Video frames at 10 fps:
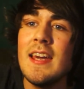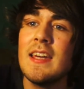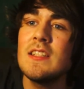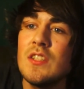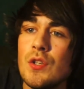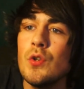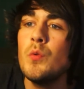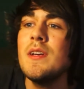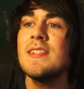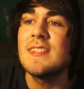I can
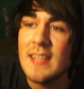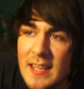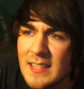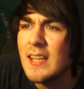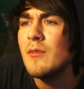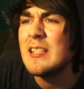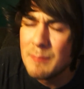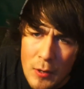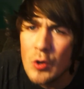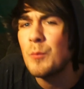do is sit here and
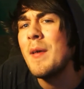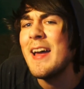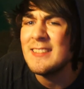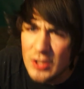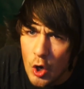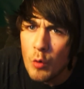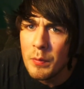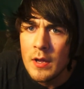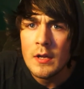smoke my dope,